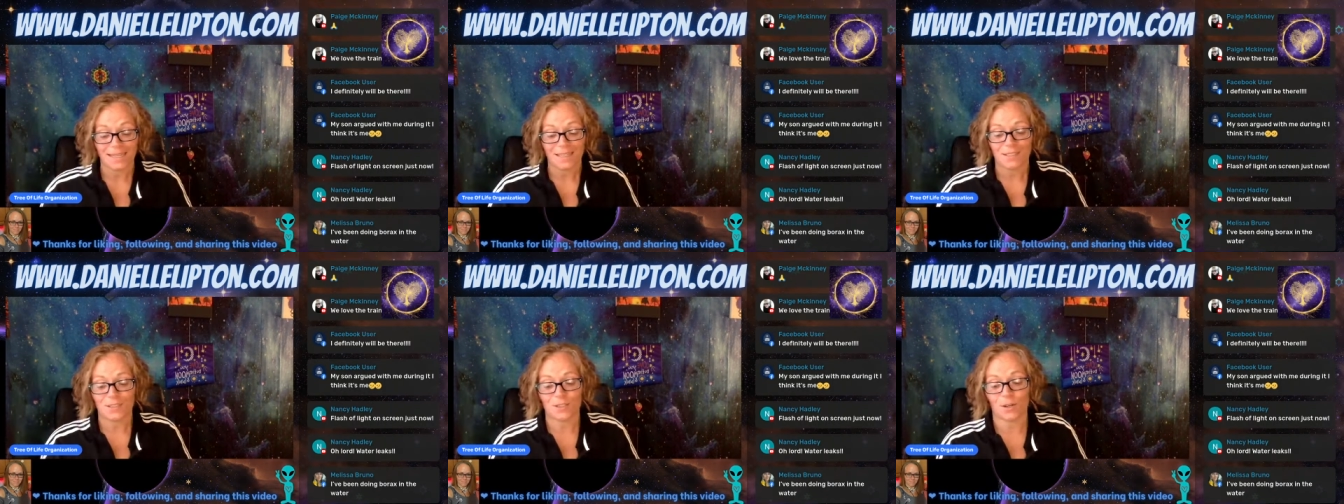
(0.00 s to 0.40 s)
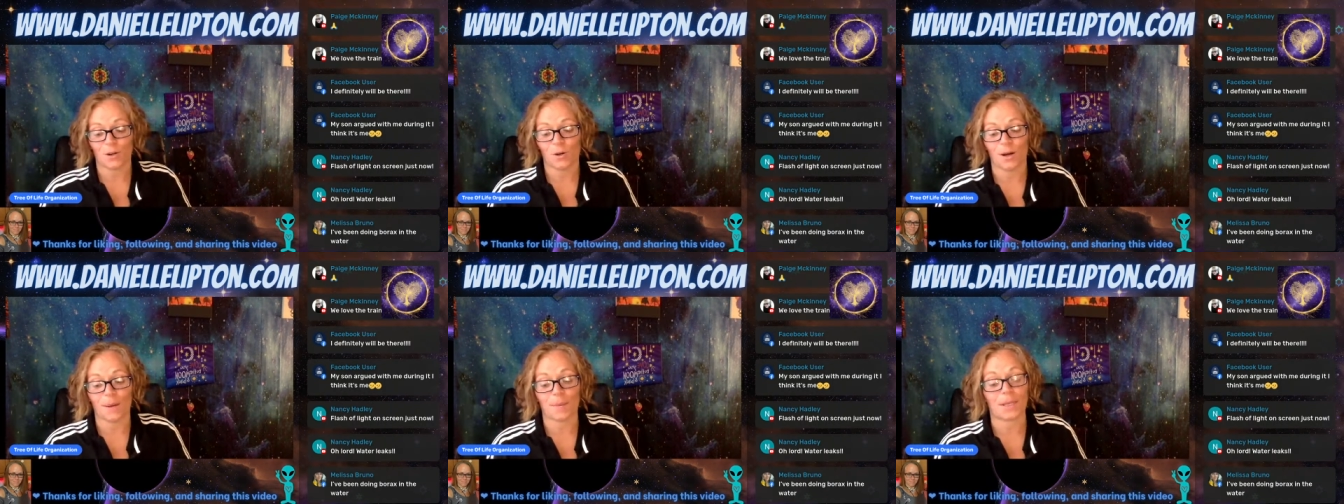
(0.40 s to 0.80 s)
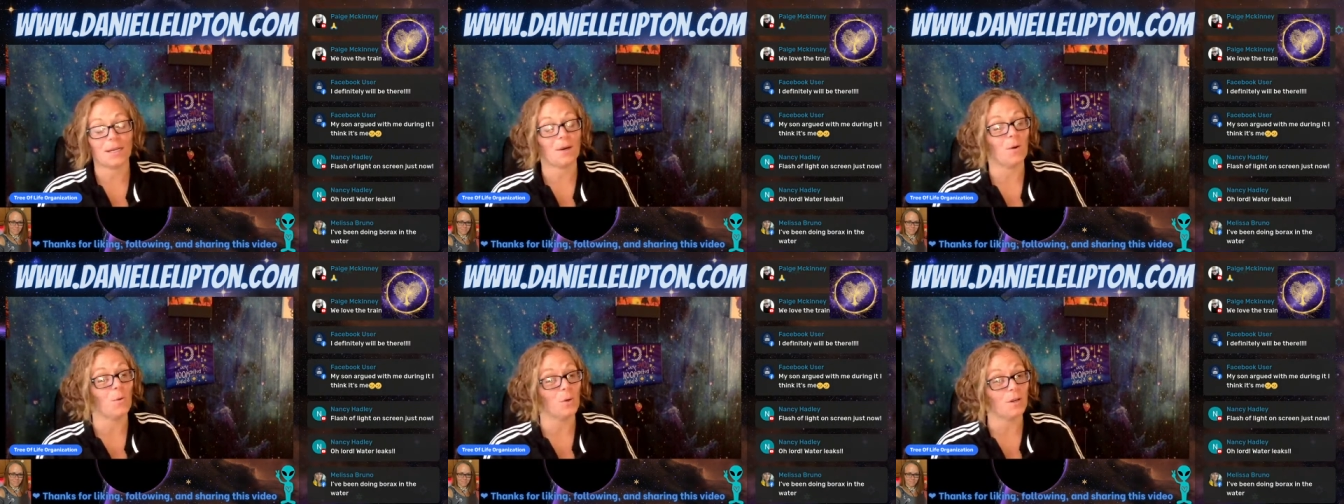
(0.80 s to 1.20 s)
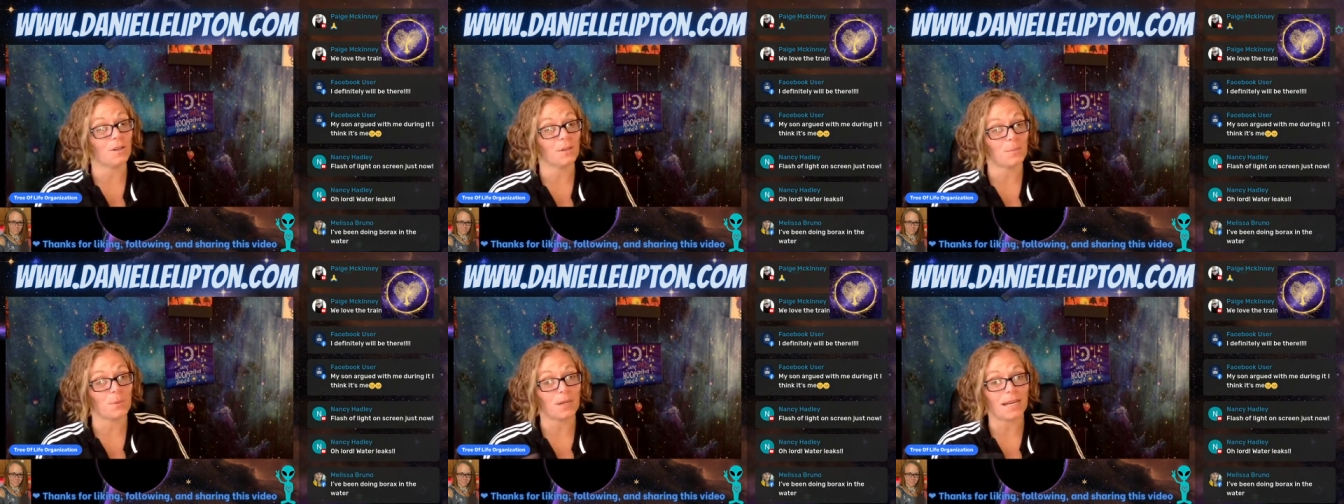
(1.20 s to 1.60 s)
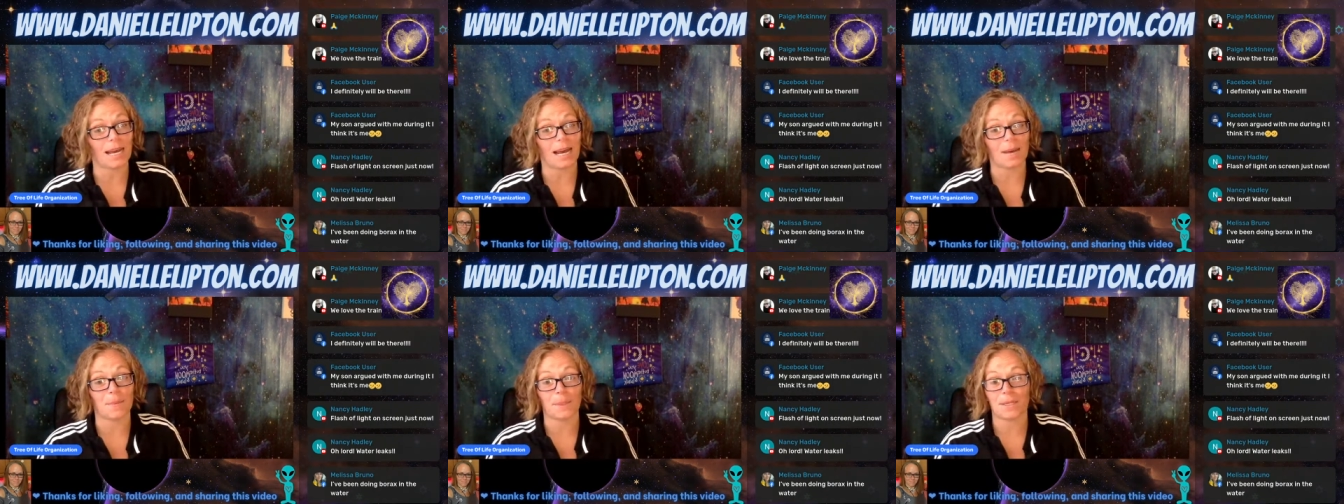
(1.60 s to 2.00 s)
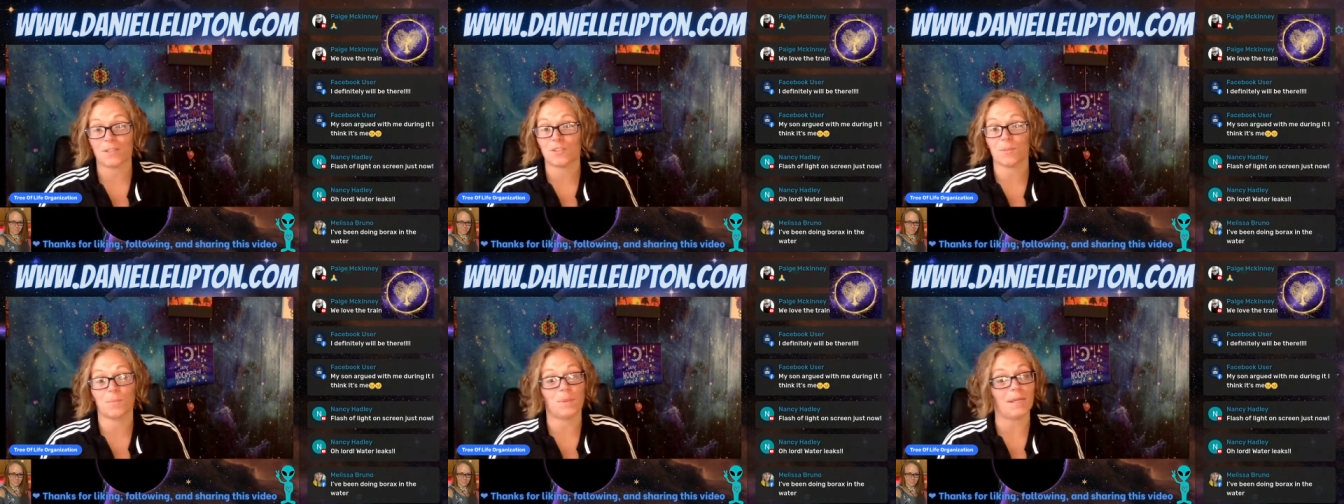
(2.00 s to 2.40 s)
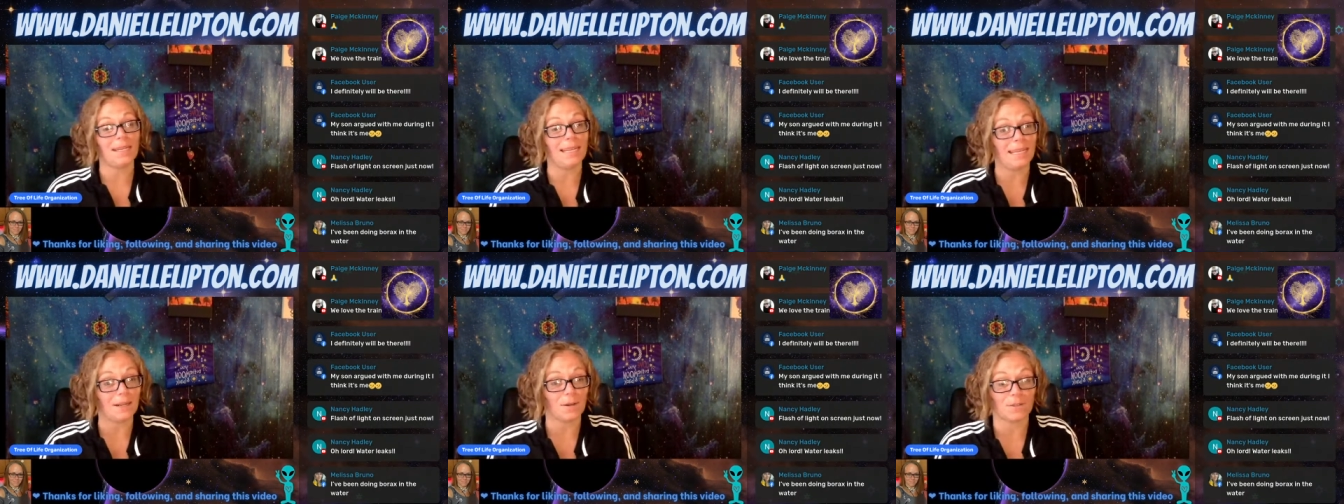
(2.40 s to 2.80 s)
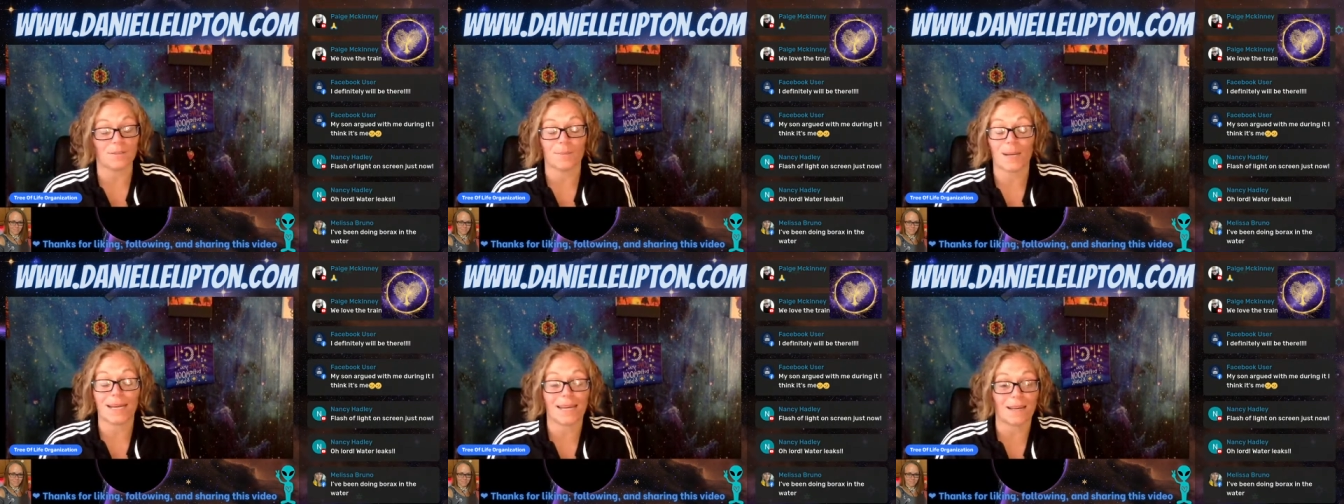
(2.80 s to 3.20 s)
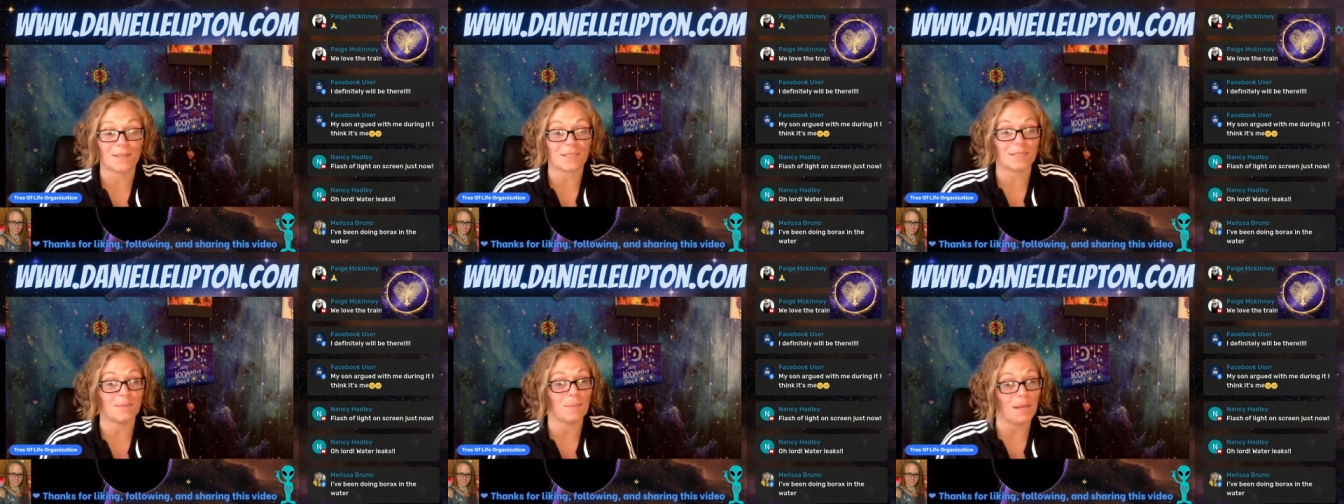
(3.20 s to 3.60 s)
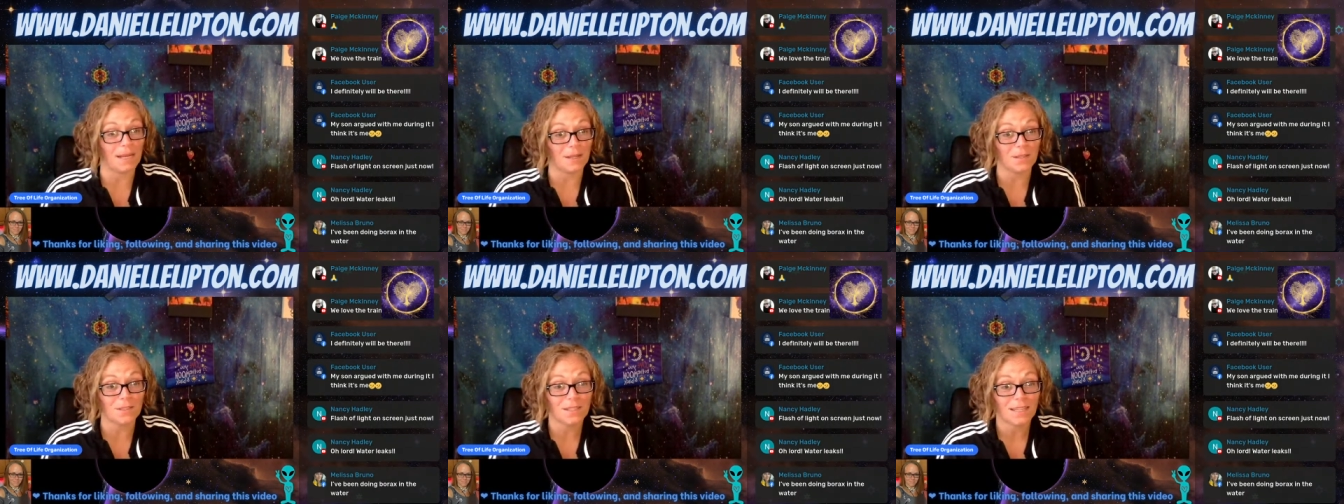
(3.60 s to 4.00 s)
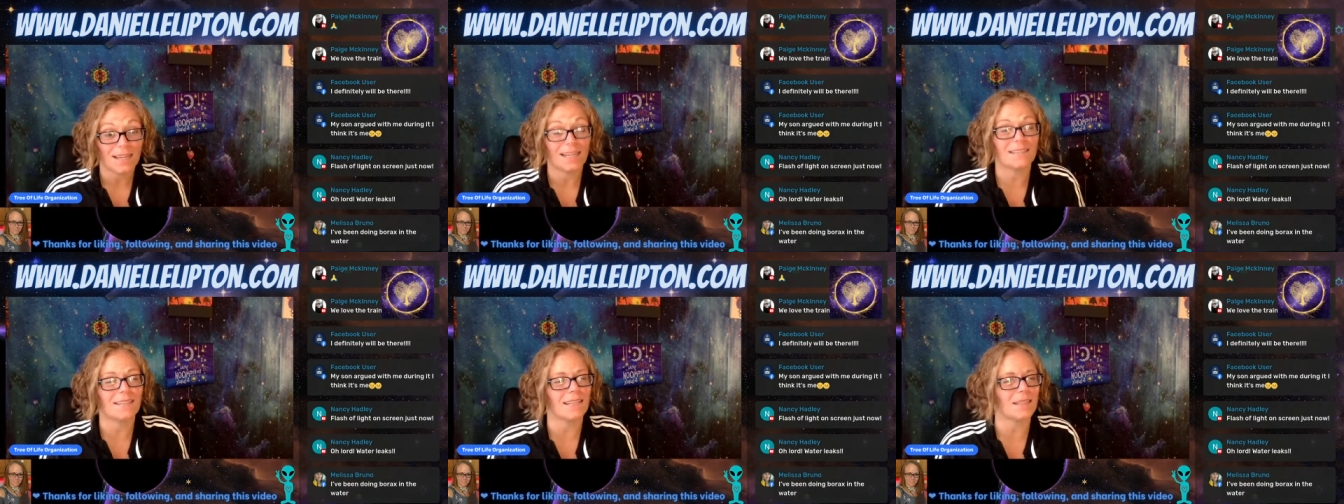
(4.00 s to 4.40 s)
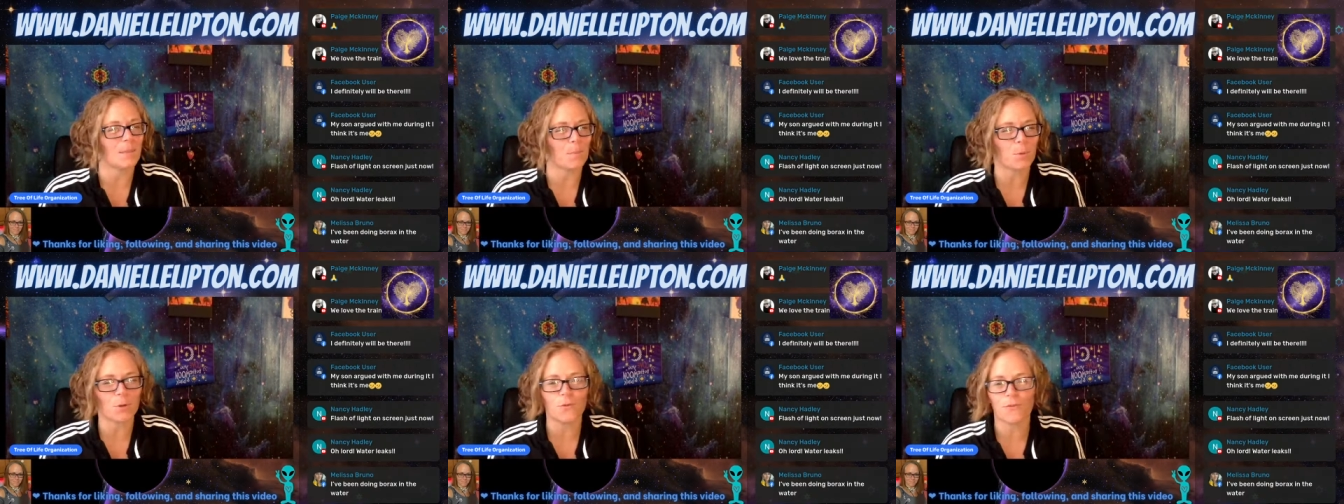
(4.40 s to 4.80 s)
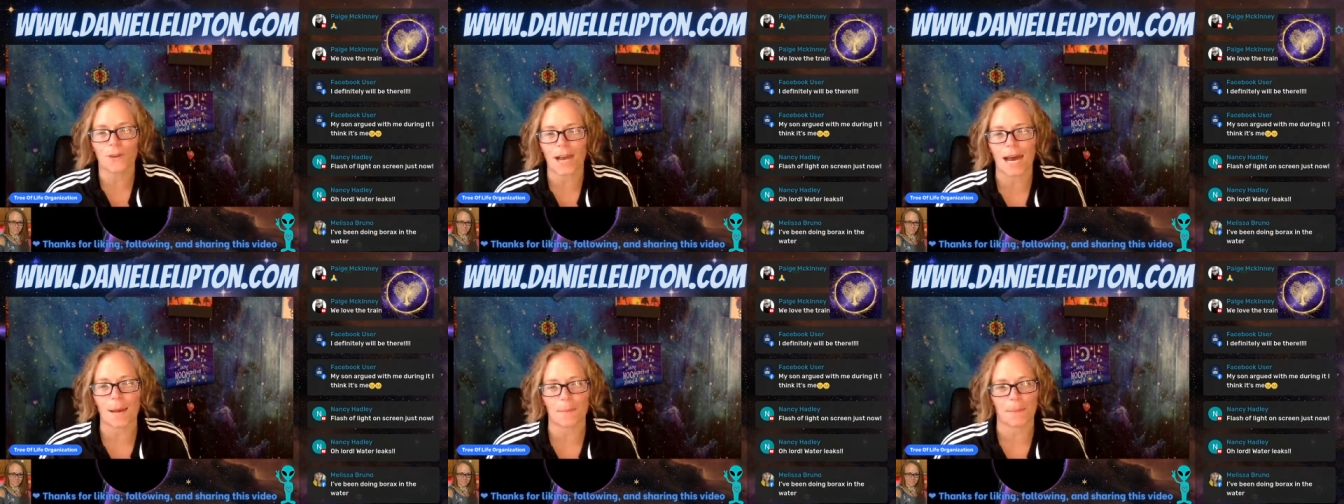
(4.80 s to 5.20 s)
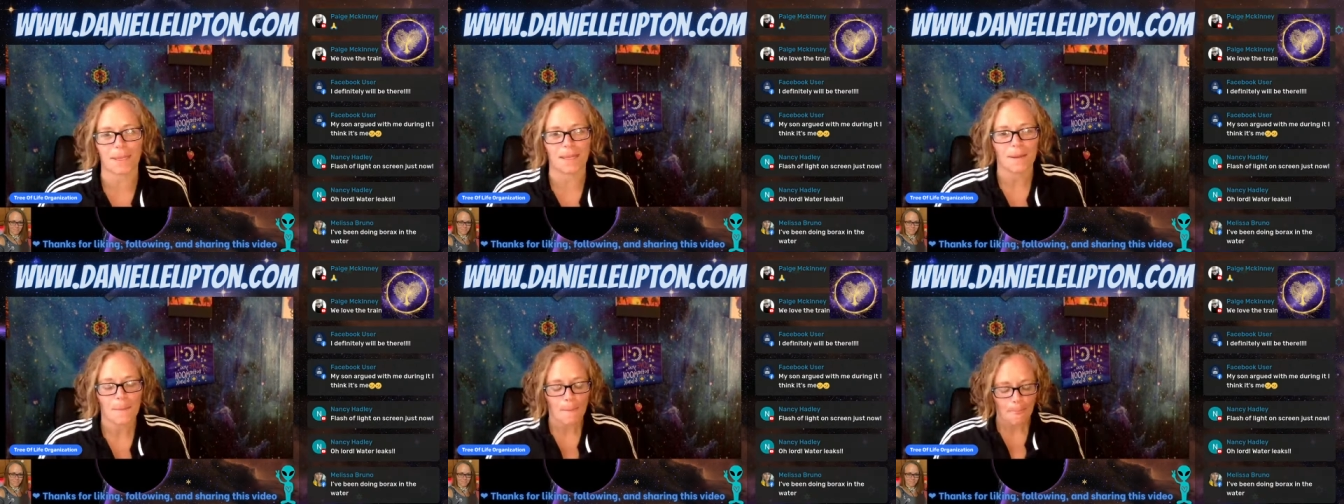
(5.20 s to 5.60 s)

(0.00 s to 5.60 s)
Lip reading: So I'm going to order the pre-copy. It should be here to my house in the mail. It's like the proof copy.